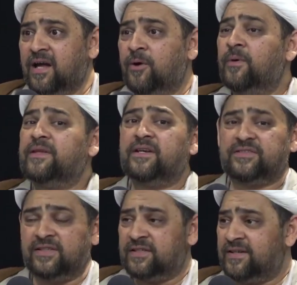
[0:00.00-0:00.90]
whether it's
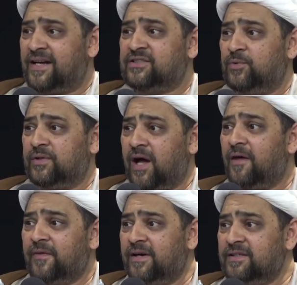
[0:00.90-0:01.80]
interaction with
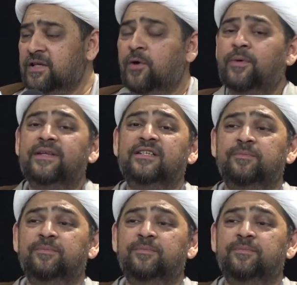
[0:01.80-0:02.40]
others, whether it's